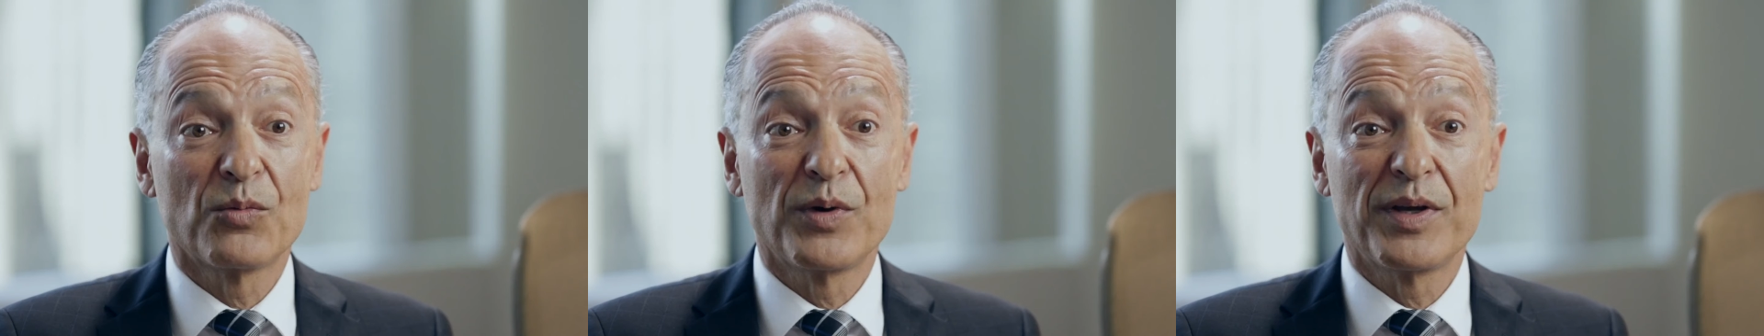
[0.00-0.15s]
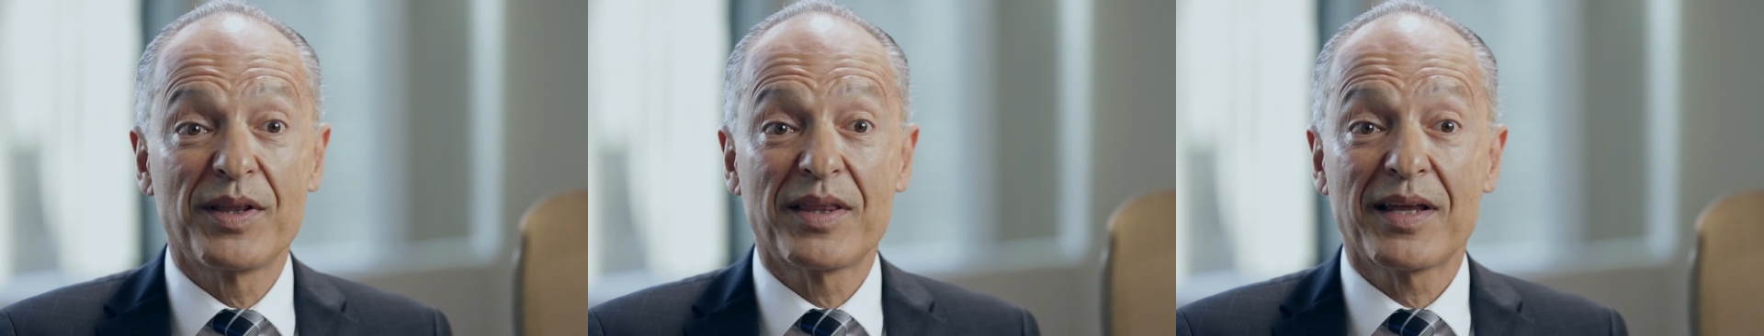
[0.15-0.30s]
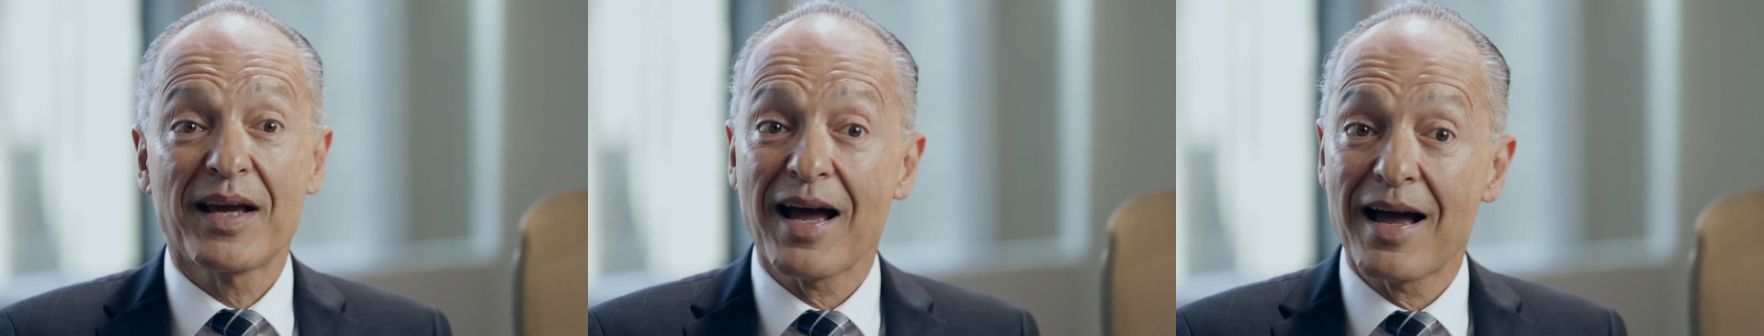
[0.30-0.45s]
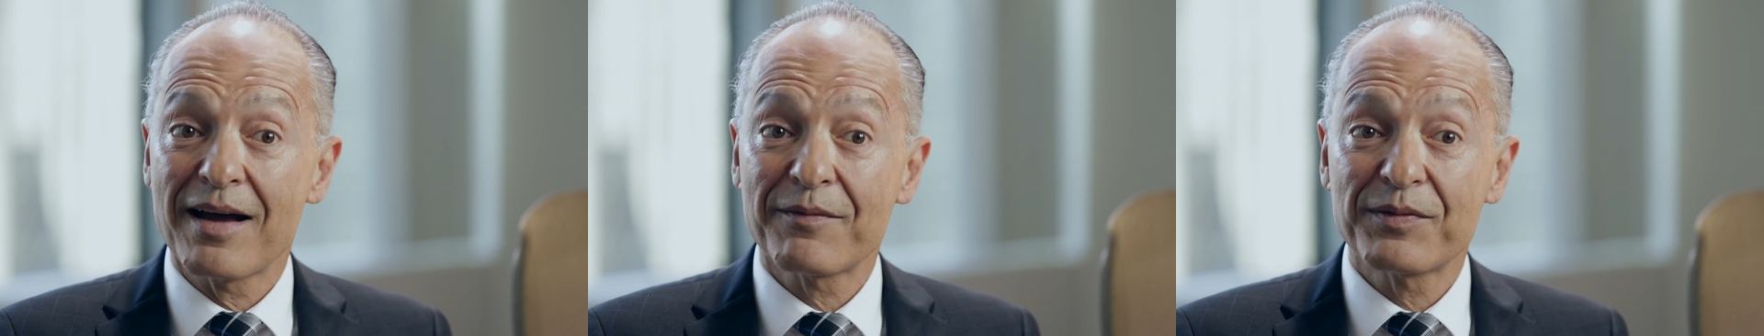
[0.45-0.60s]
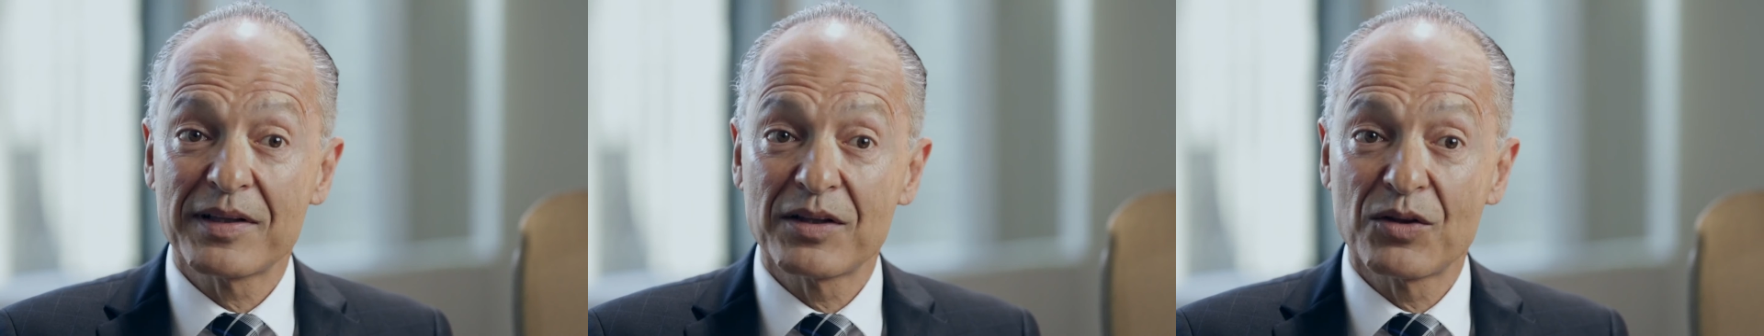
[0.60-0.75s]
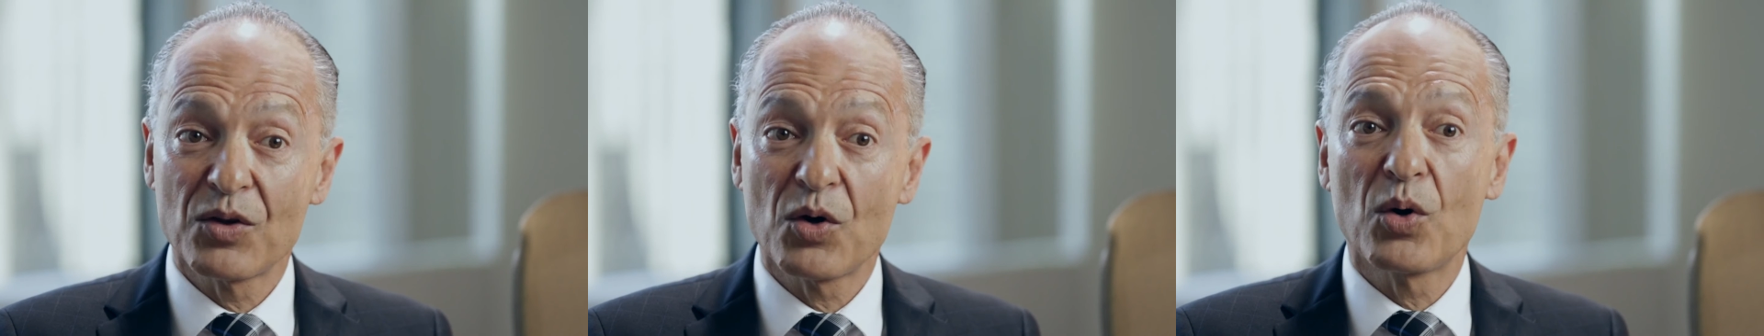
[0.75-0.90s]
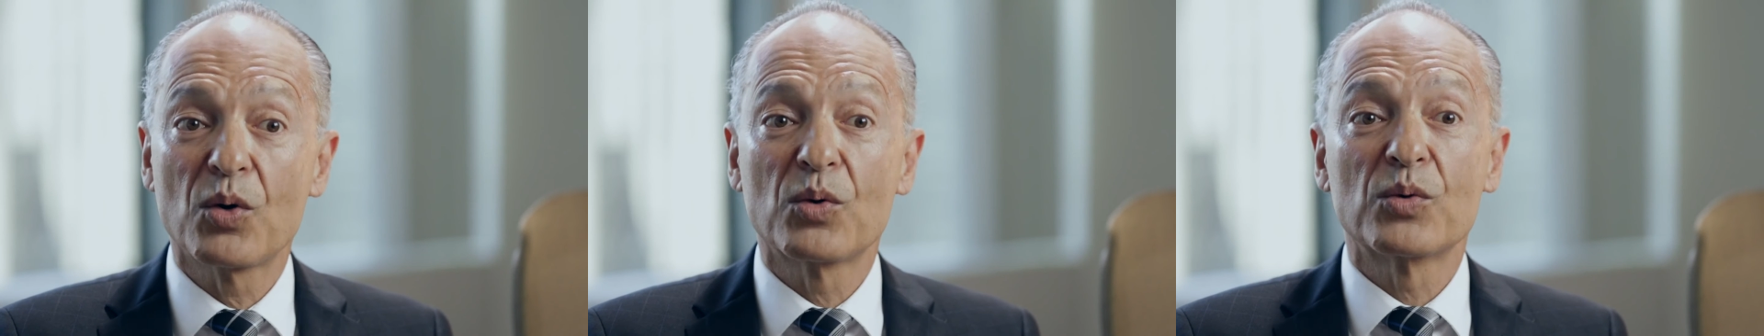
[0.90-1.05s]
With half the
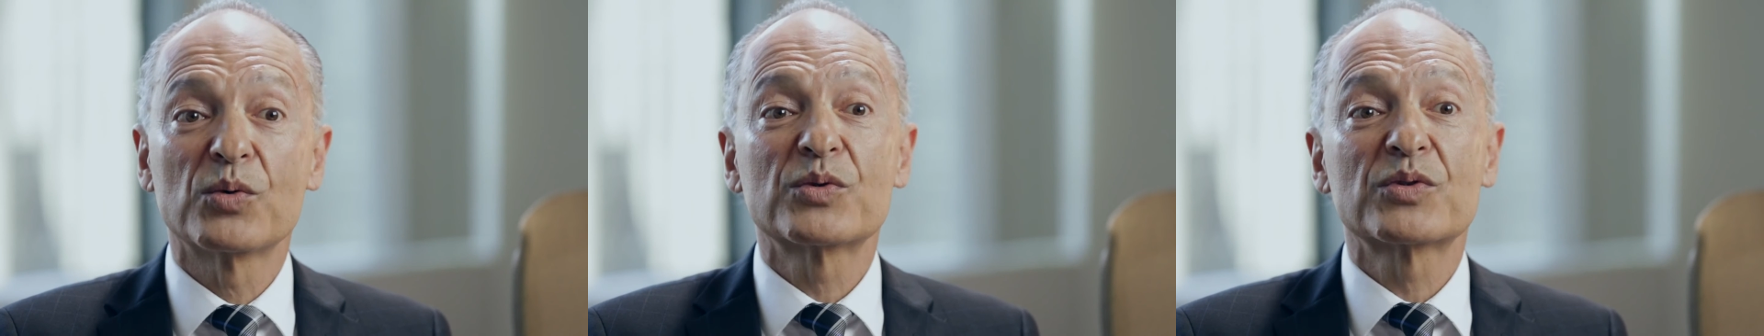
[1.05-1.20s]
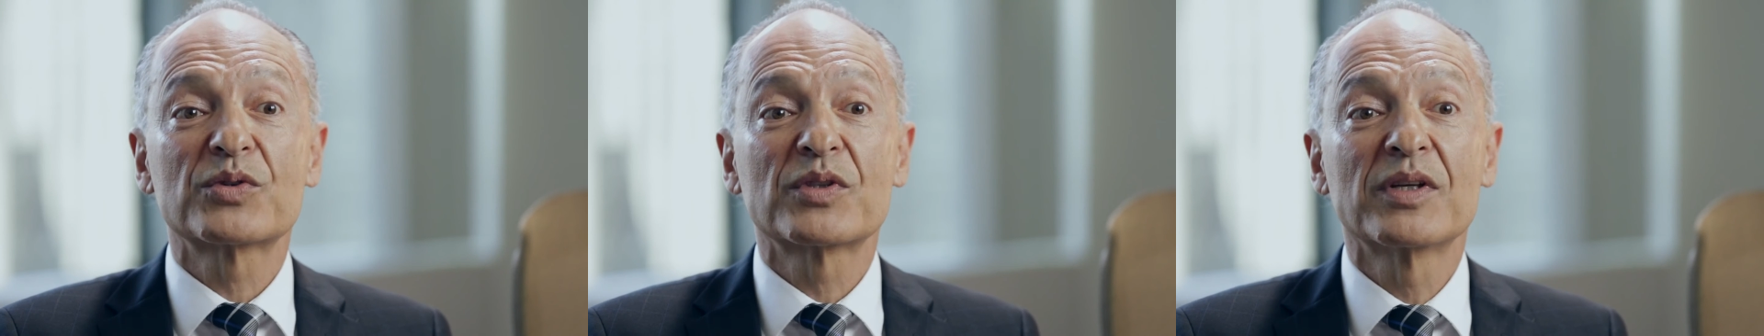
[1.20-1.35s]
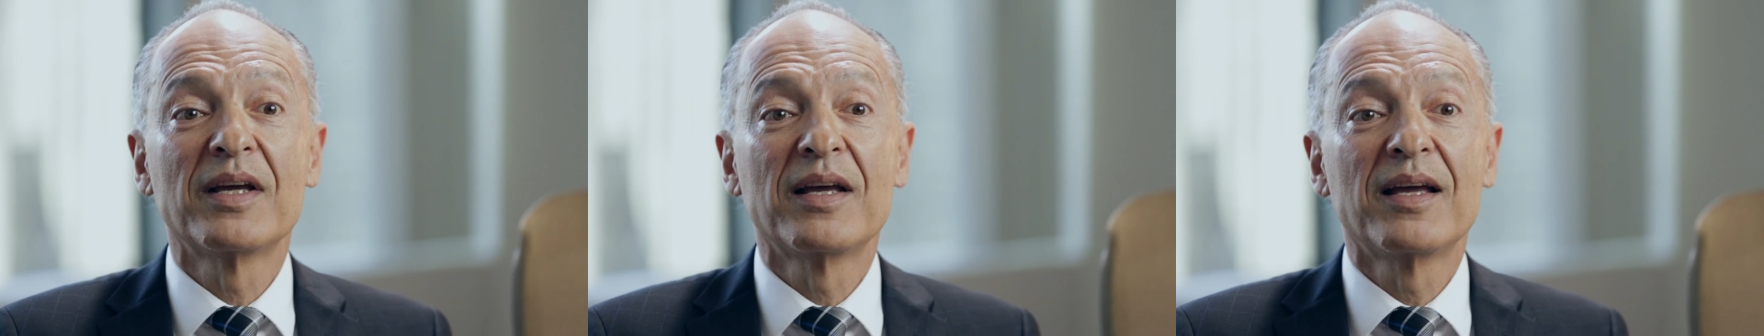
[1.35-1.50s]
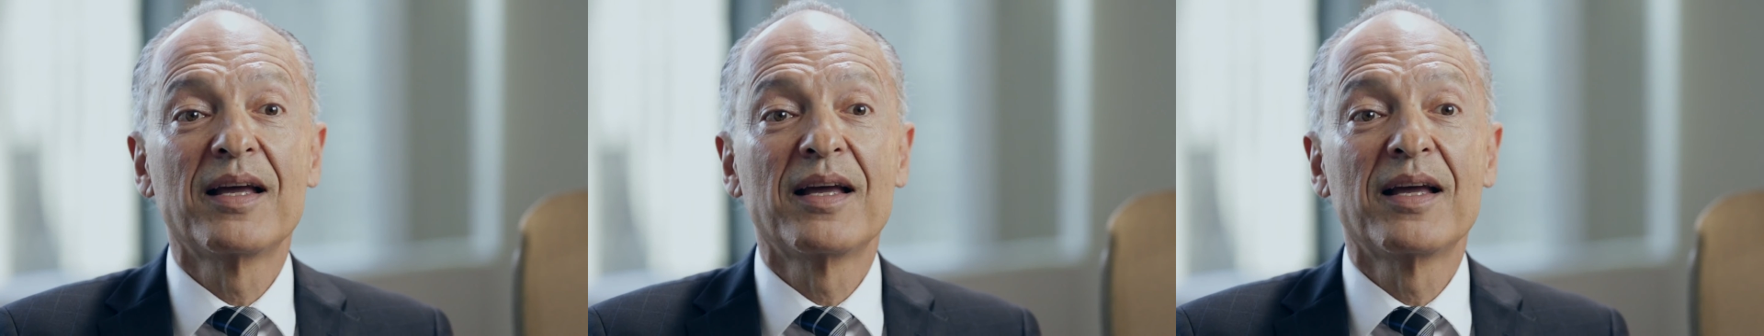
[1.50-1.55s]
dose,